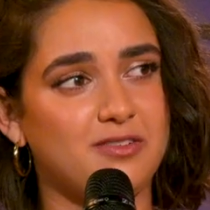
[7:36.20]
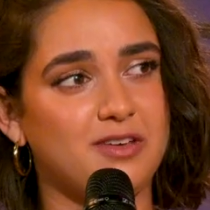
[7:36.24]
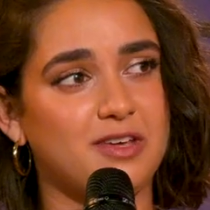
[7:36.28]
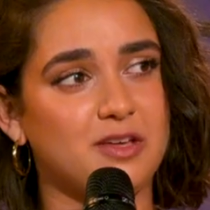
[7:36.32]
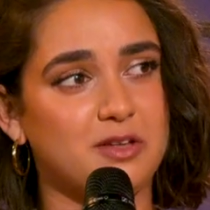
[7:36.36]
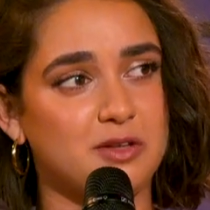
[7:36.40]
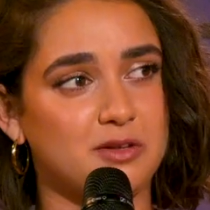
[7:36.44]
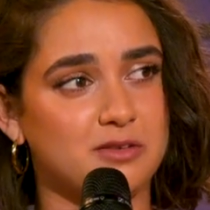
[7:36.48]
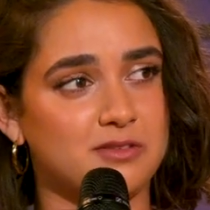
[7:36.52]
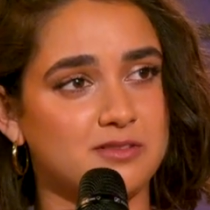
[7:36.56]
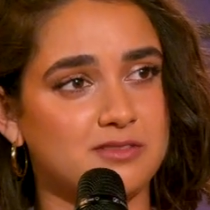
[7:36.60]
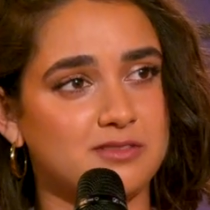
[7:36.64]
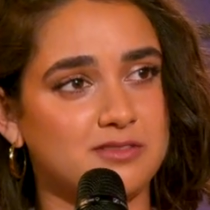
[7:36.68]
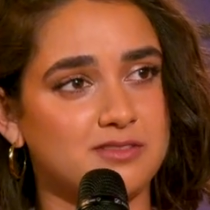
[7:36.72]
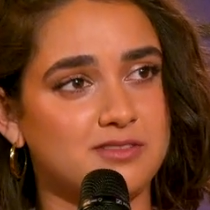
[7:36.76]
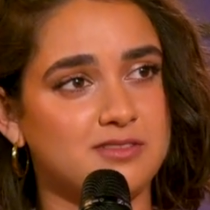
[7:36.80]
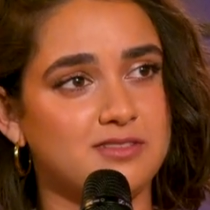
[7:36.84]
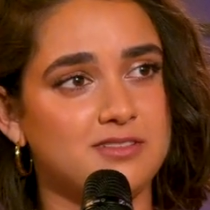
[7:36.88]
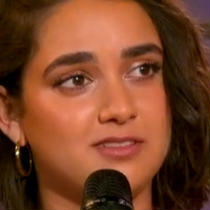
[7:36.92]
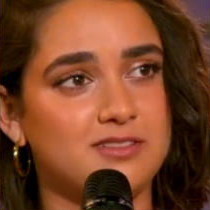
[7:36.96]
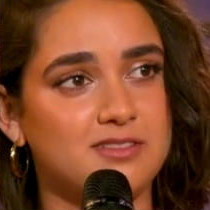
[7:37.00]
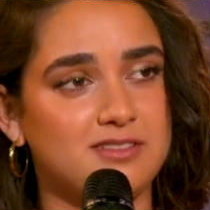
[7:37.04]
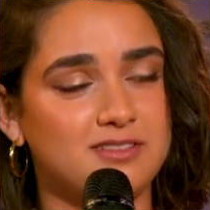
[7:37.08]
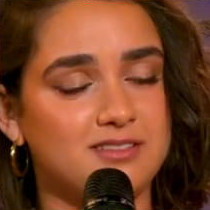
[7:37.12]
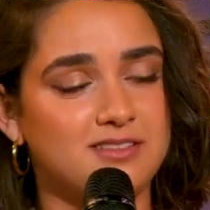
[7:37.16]
feel
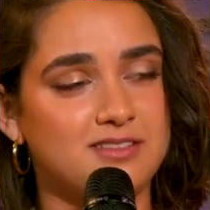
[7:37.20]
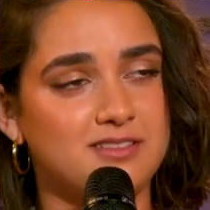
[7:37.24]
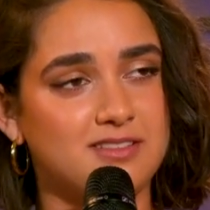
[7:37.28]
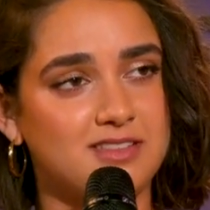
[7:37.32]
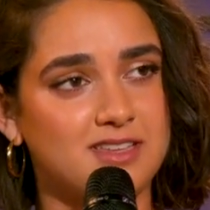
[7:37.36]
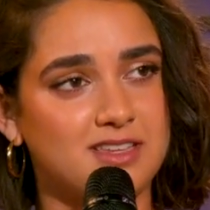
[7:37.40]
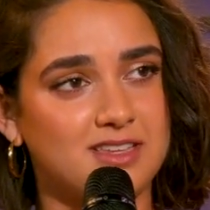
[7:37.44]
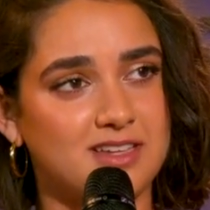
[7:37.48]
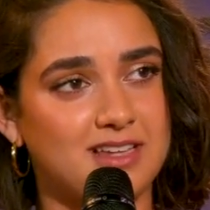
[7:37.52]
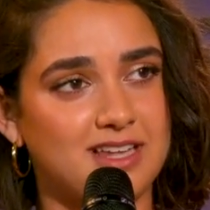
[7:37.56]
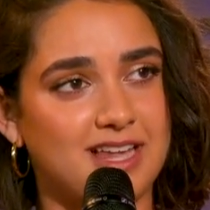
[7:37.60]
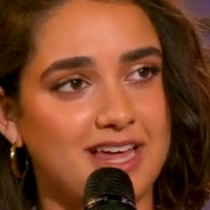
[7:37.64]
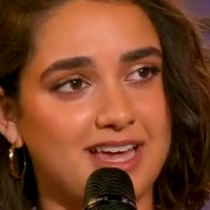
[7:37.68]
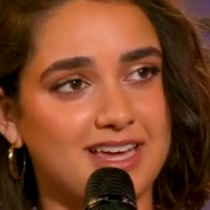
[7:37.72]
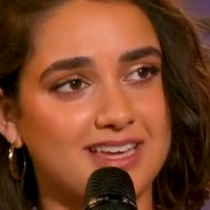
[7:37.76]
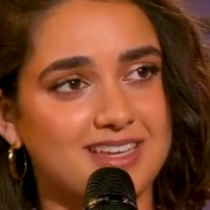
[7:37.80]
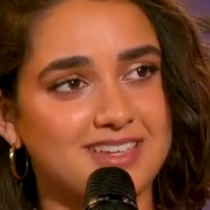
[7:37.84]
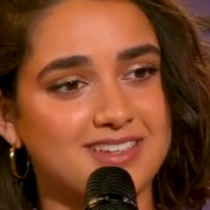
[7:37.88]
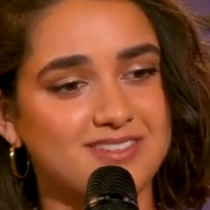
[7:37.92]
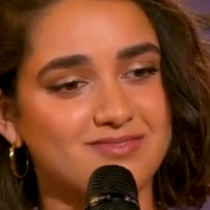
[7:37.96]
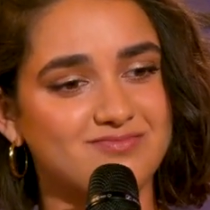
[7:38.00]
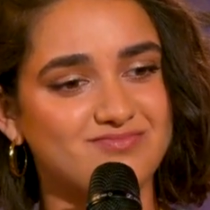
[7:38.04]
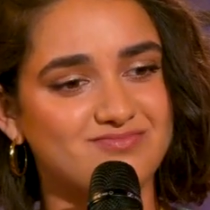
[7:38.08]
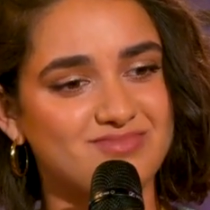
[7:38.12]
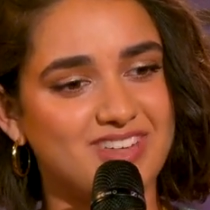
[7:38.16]
the
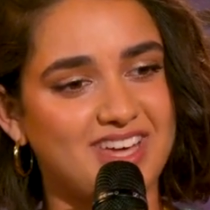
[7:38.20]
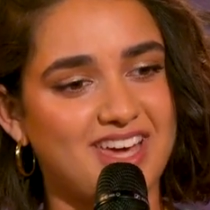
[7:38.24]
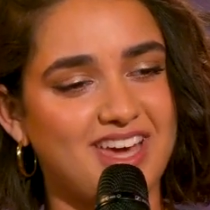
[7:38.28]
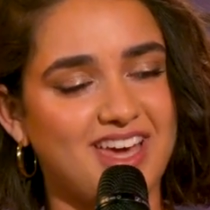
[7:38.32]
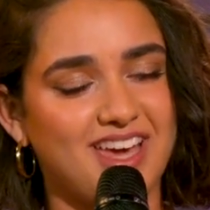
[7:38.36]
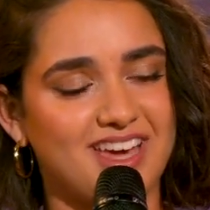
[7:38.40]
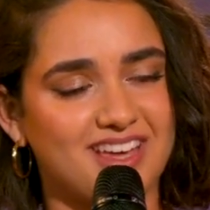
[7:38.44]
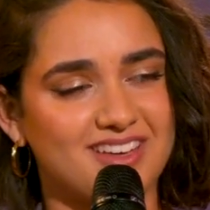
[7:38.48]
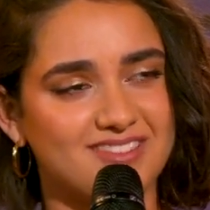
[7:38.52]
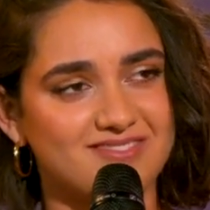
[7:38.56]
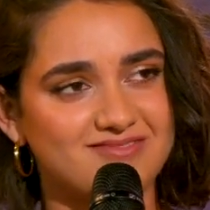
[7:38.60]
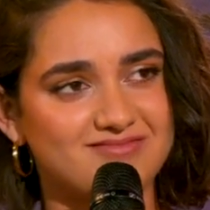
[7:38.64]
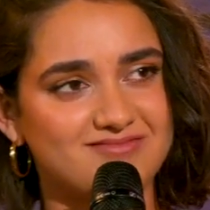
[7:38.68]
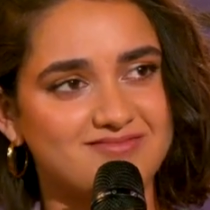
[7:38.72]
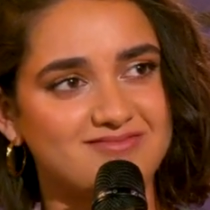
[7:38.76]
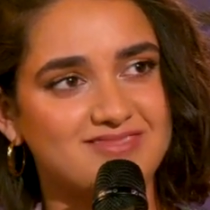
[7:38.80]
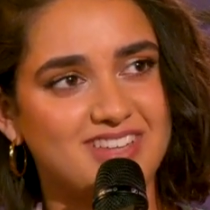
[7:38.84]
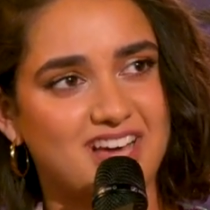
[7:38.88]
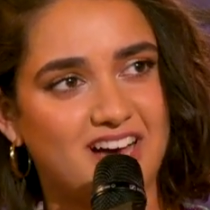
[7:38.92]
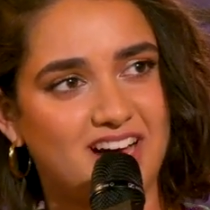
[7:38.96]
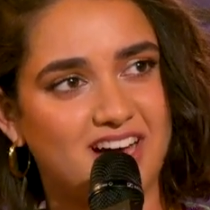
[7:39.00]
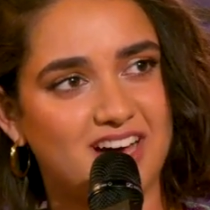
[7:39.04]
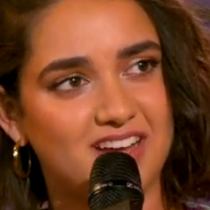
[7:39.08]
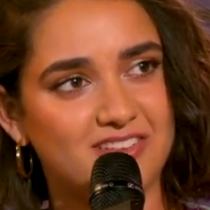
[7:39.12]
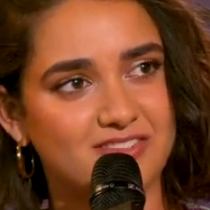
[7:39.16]

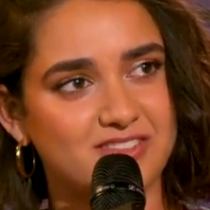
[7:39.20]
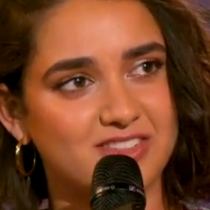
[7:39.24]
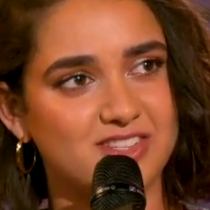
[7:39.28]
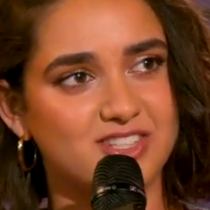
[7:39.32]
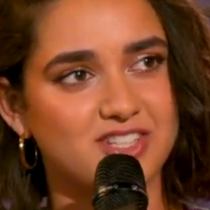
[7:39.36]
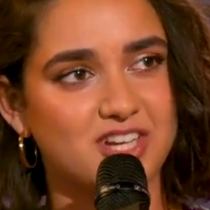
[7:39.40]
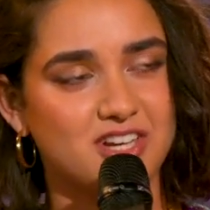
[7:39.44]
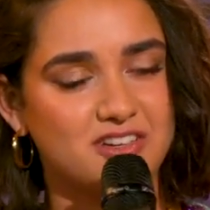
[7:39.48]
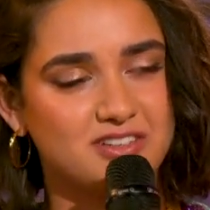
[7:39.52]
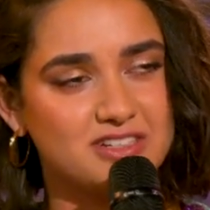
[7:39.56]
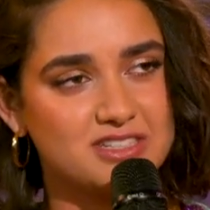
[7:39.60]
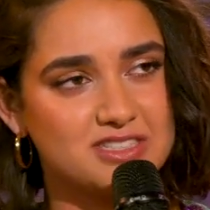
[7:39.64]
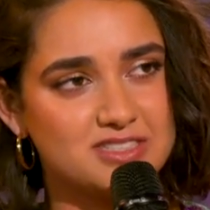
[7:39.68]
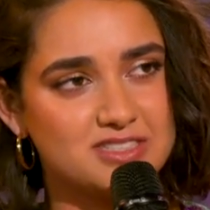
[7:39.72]
heart of the show